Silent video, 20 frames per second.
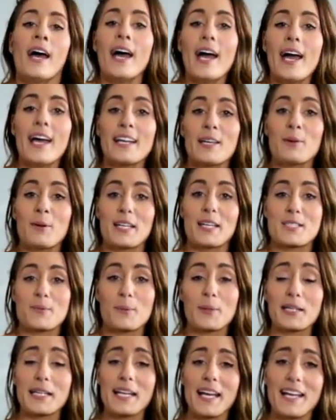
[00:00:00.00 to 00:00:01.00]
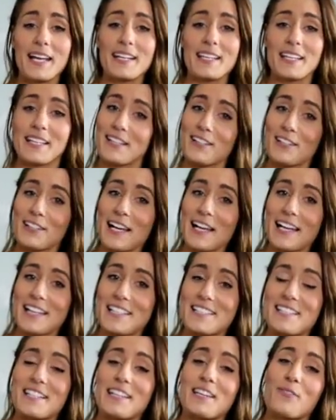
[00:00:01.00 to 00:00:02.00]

Anyways, we're gonna end it here, guys.